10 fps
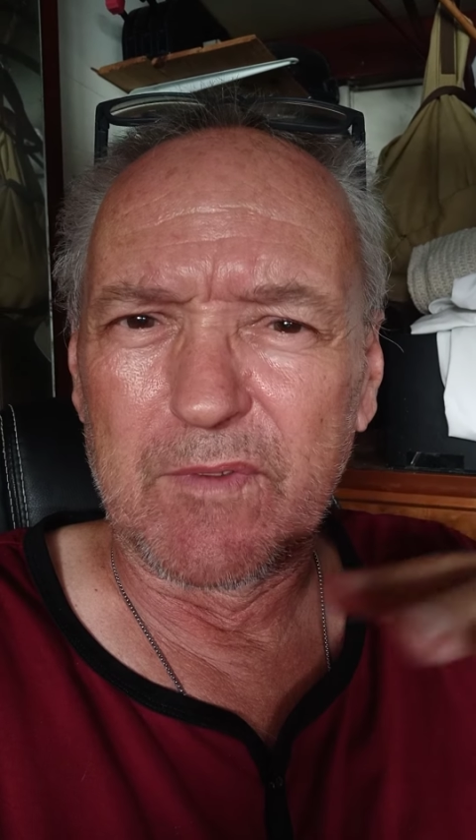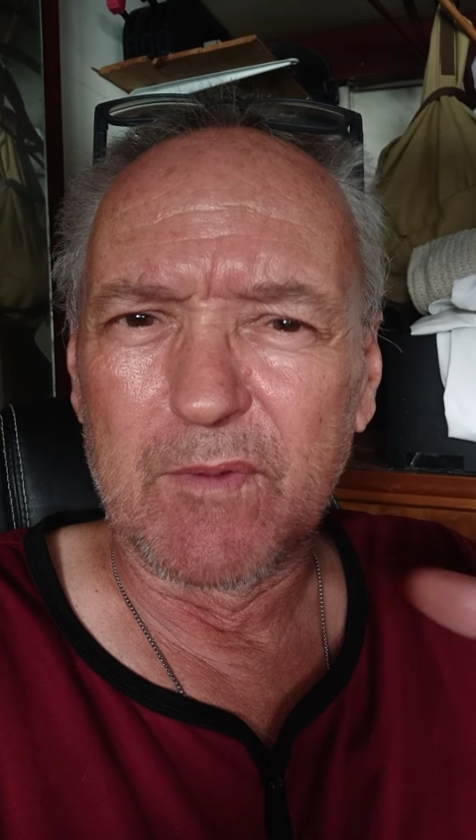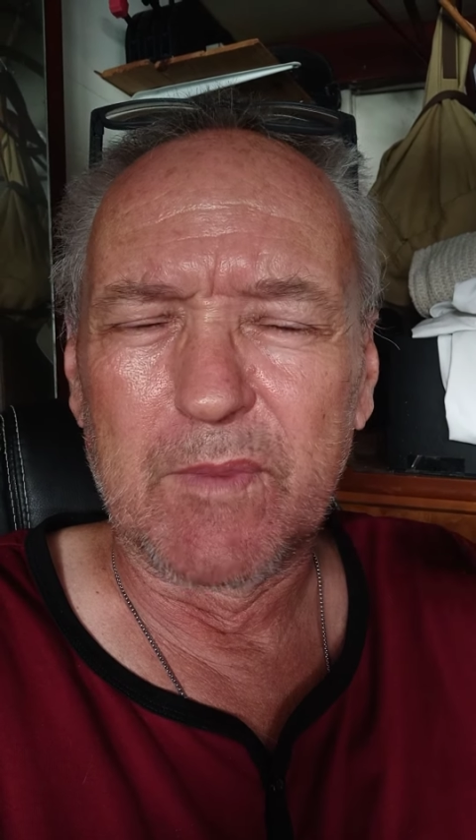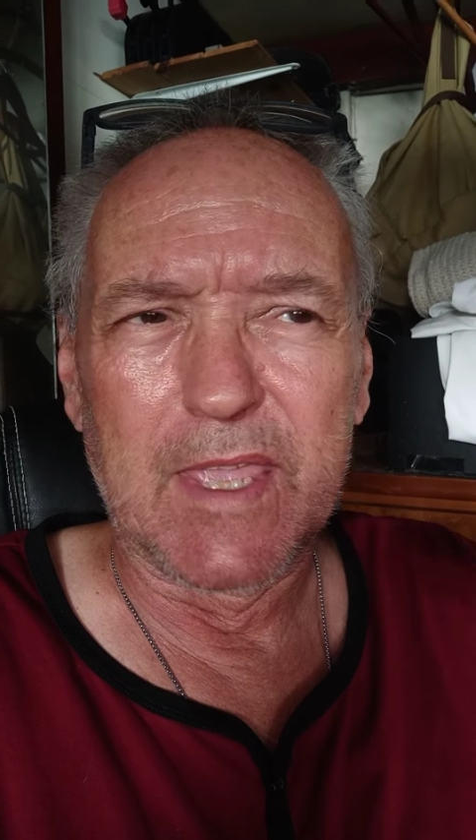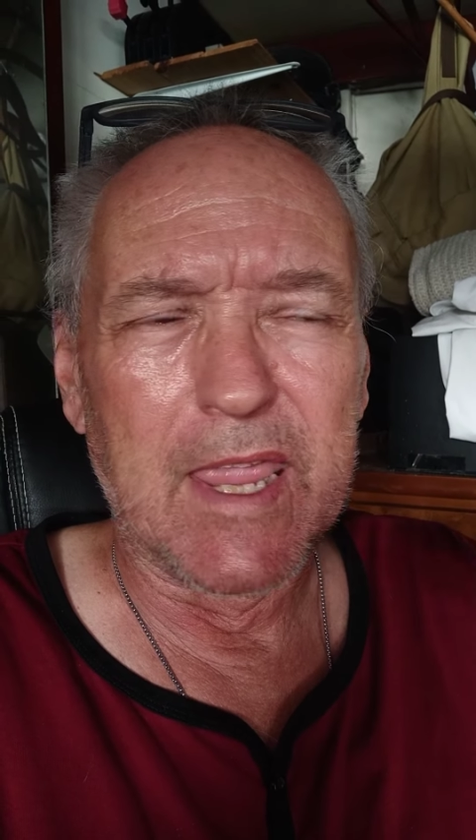
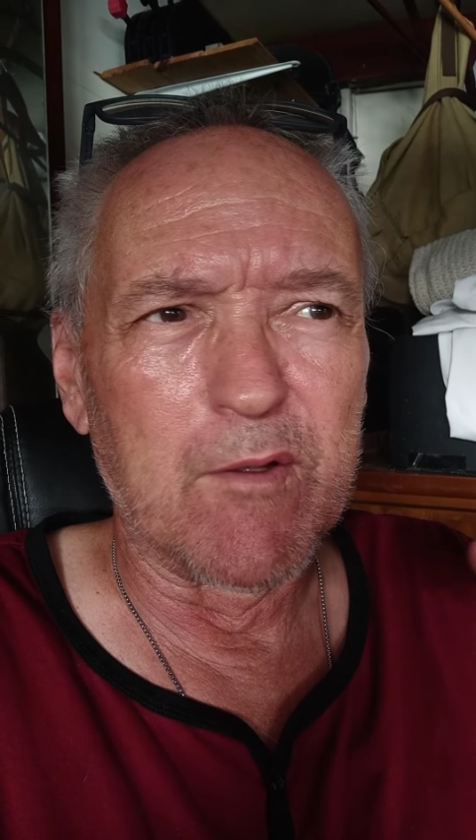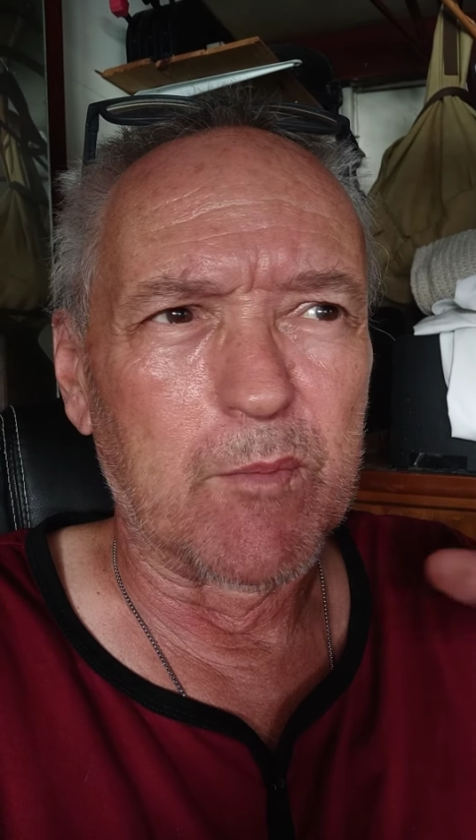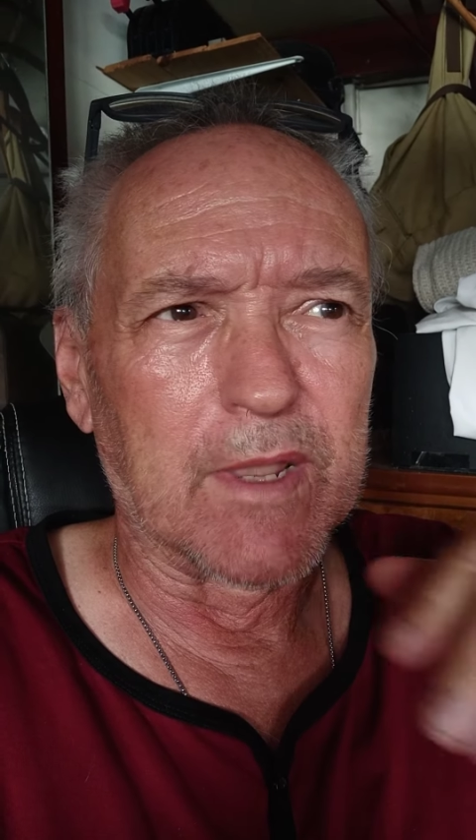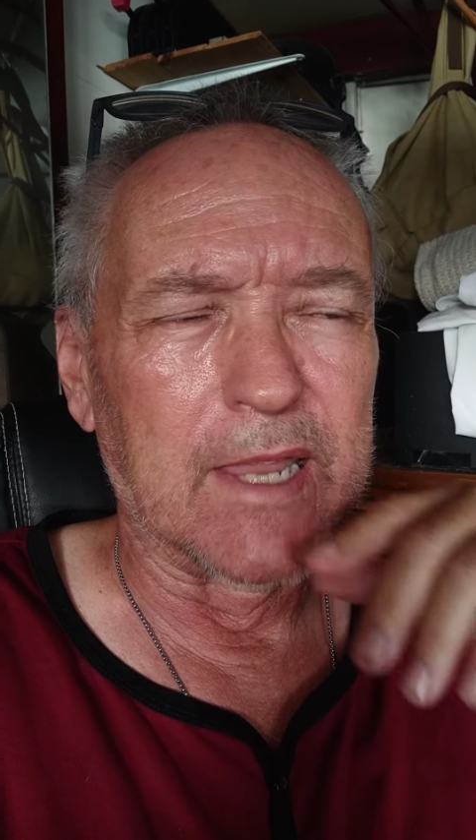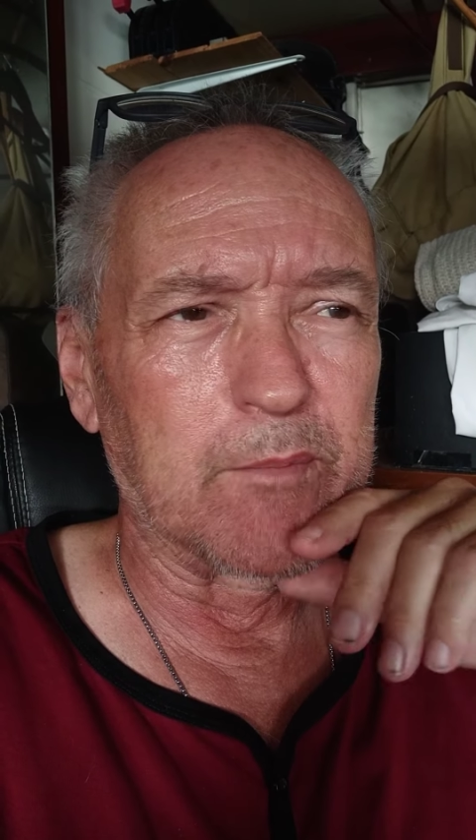from the
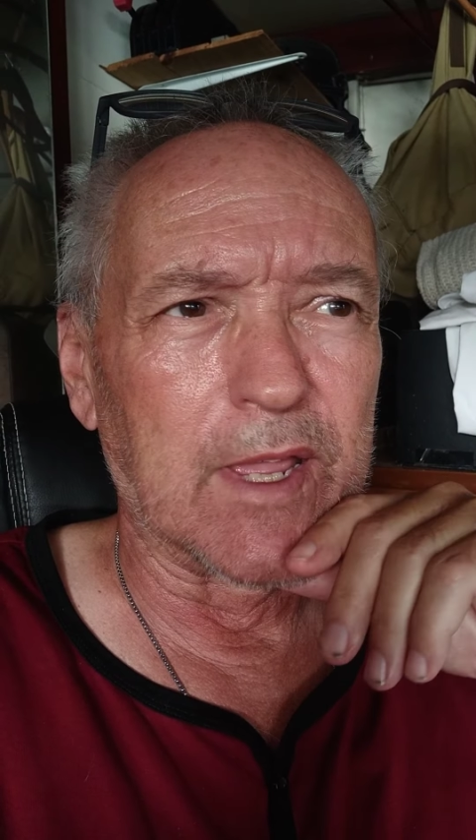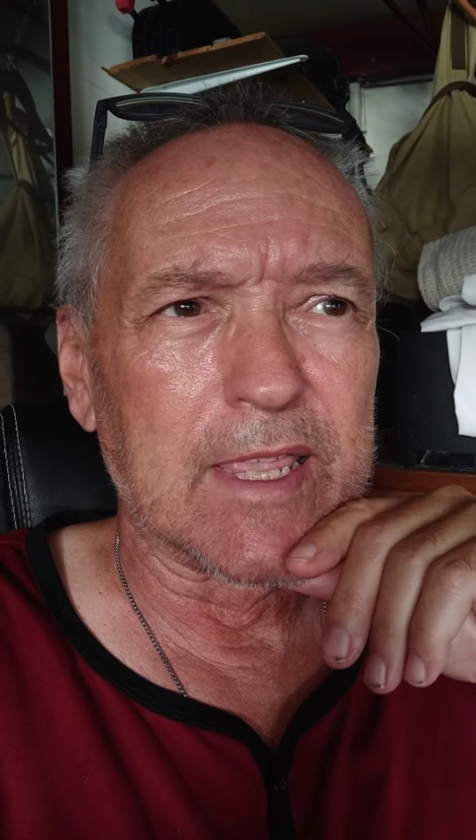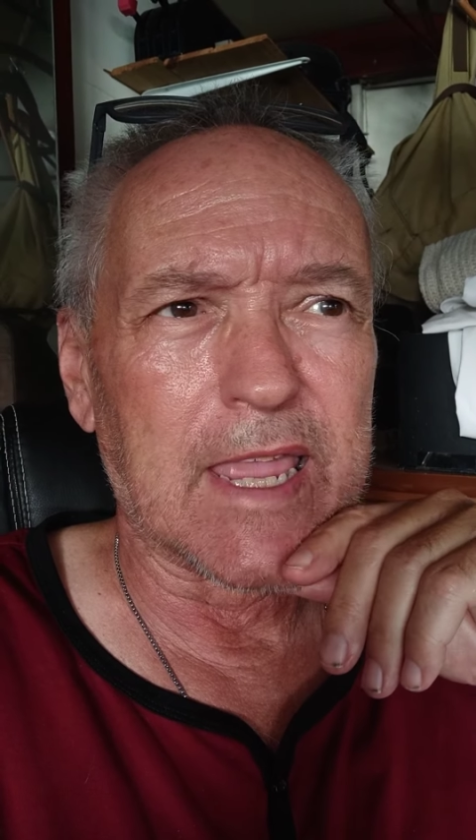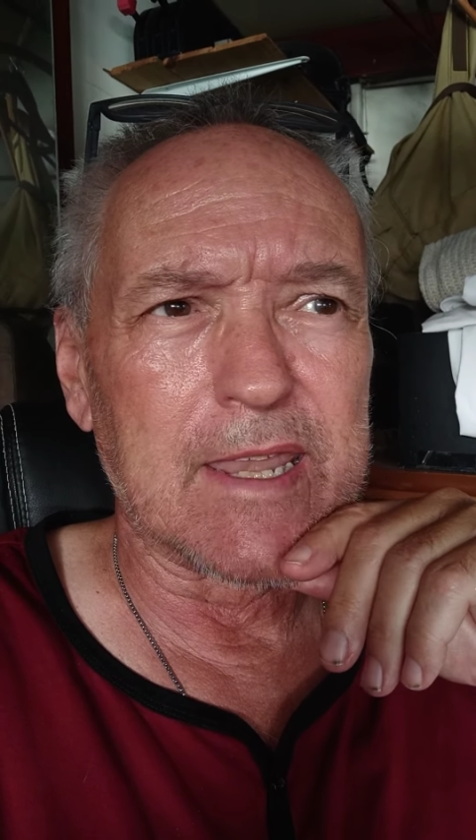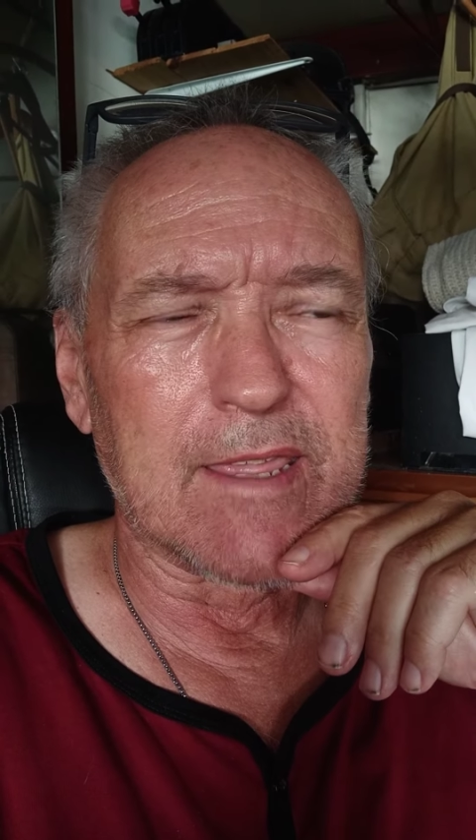aeroplane but
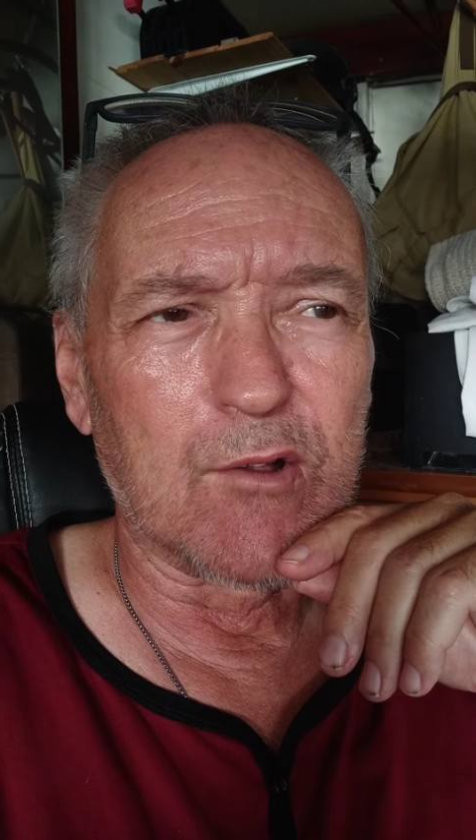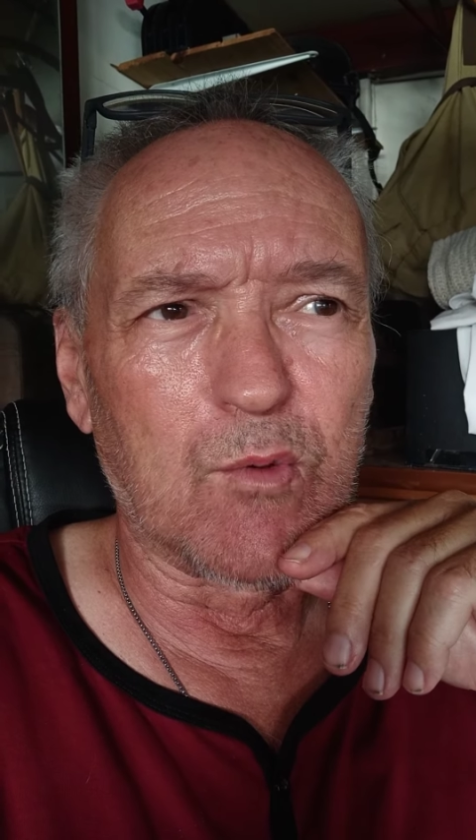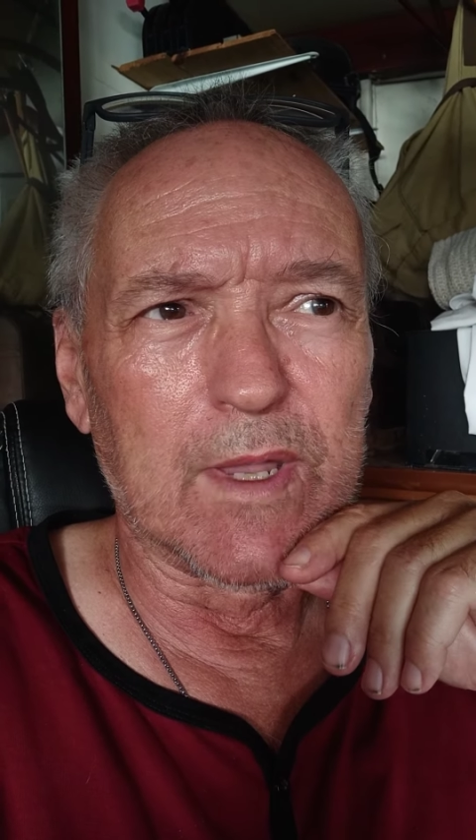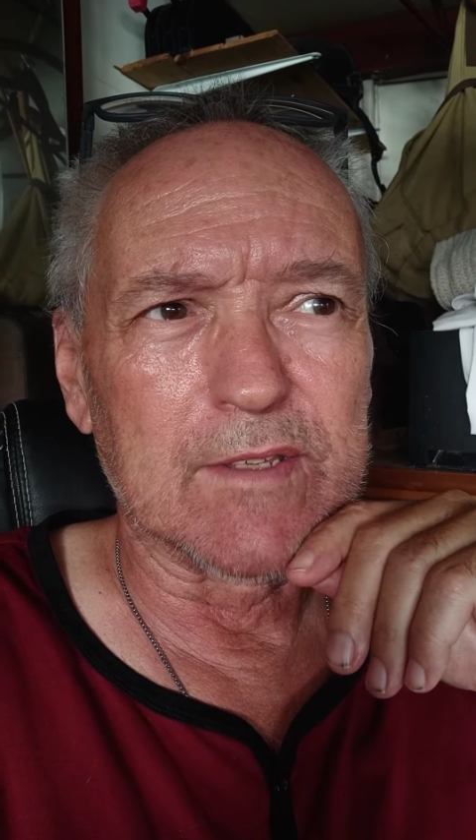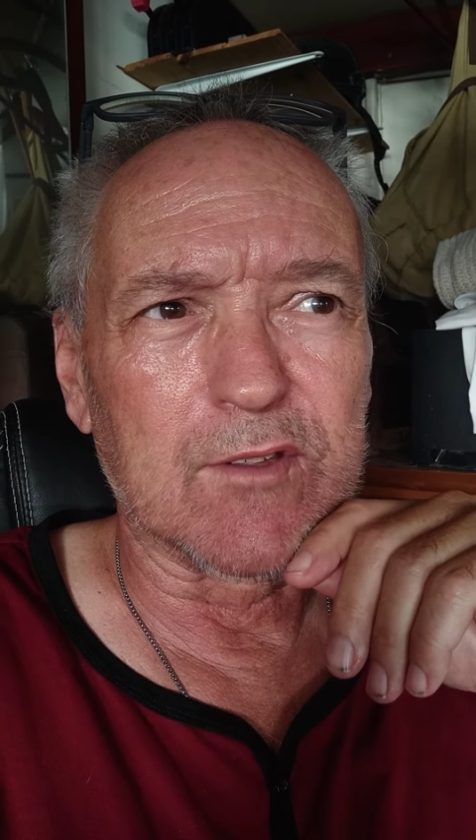again it
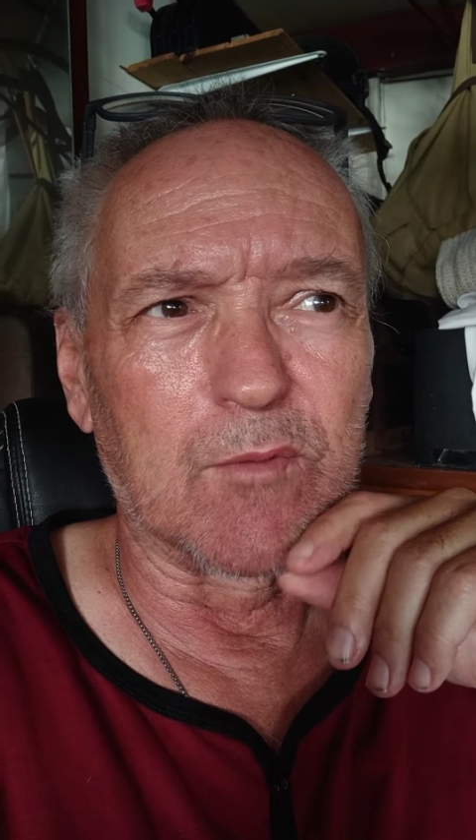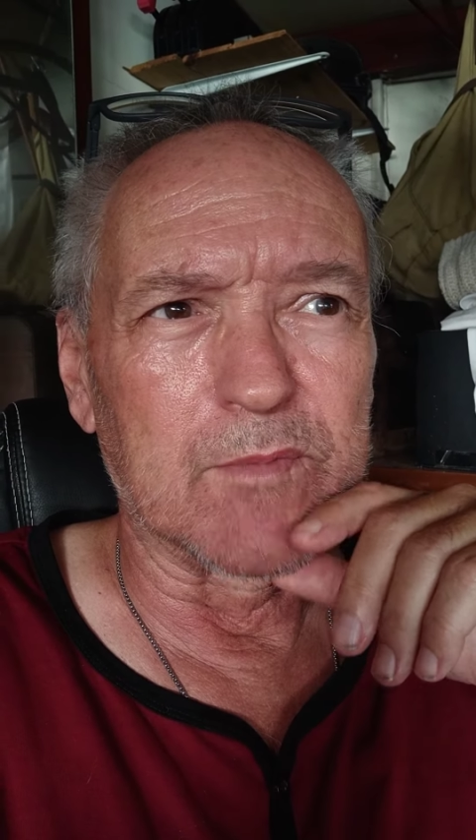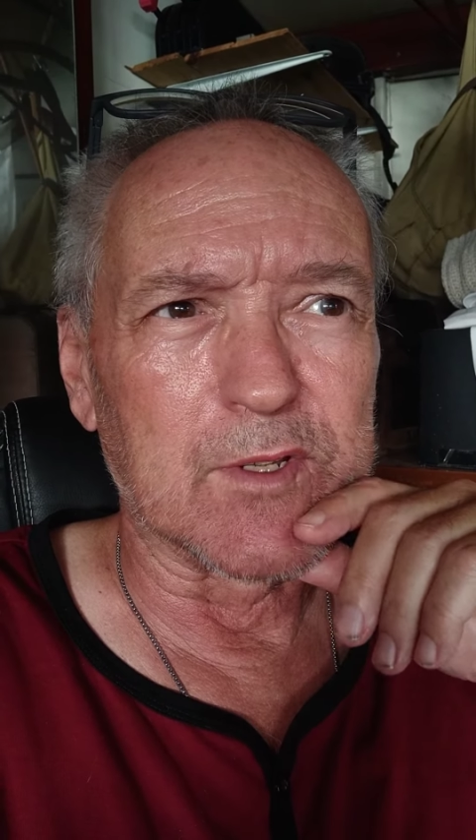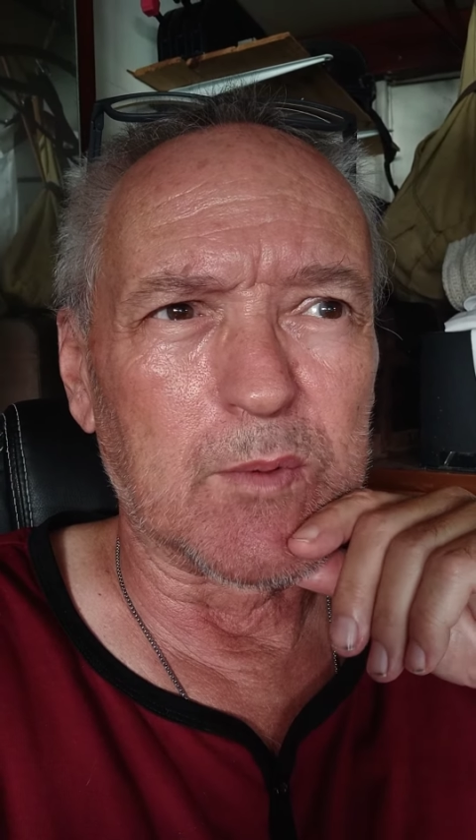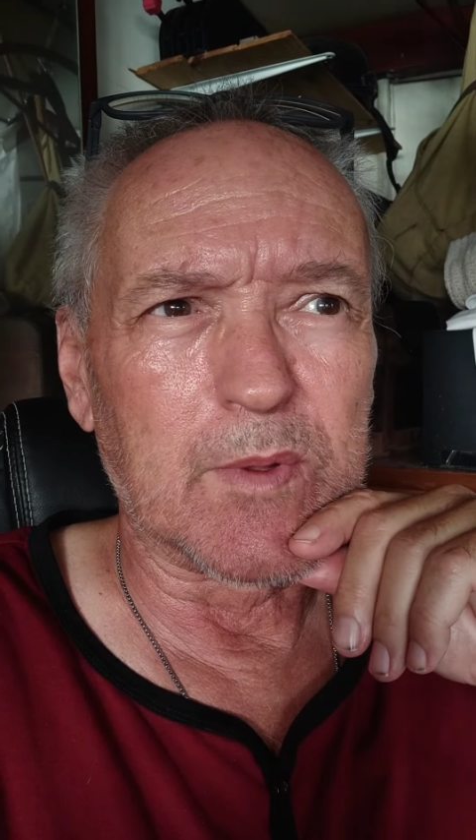always
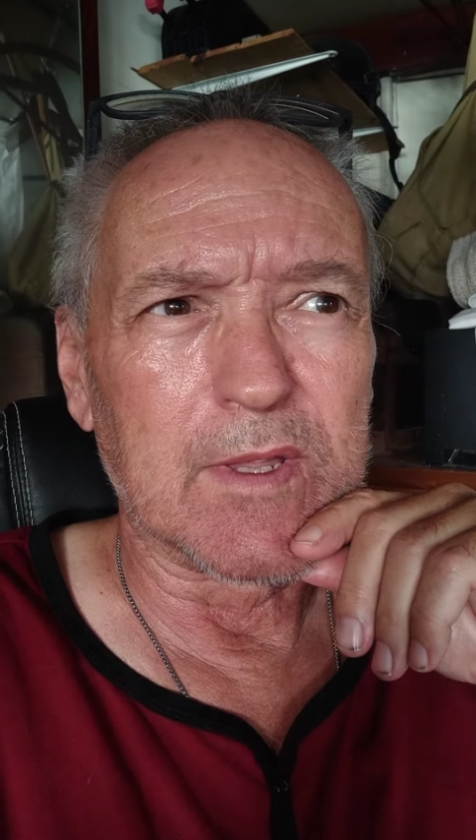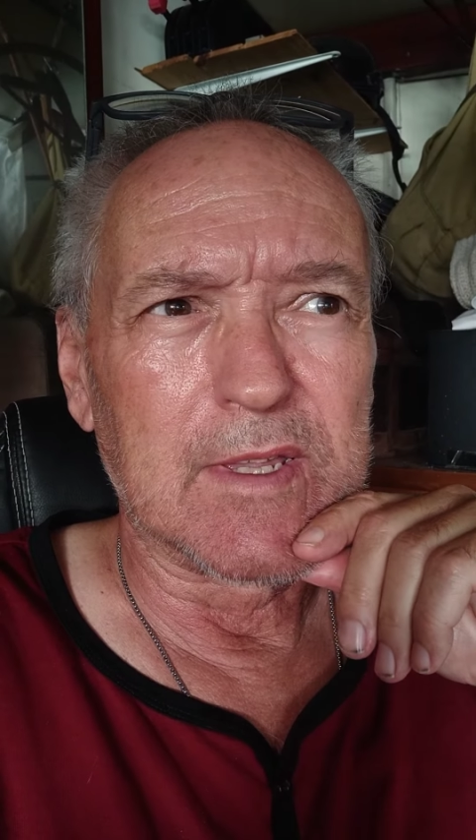comes up